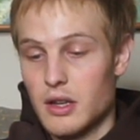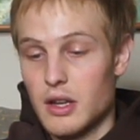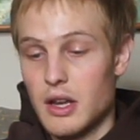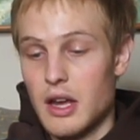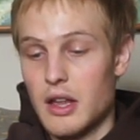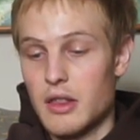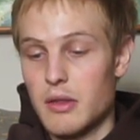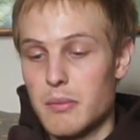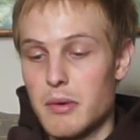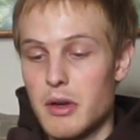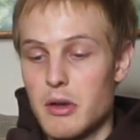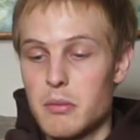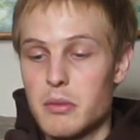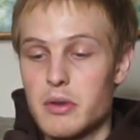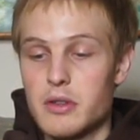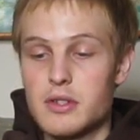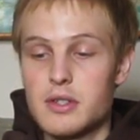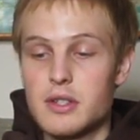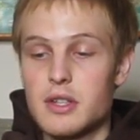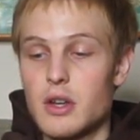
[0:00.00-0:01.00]
at the
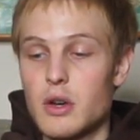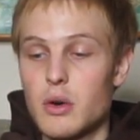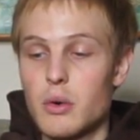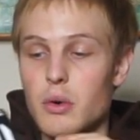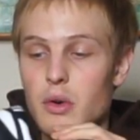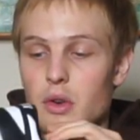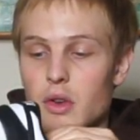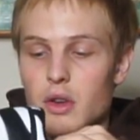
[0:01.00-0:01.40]
moment still.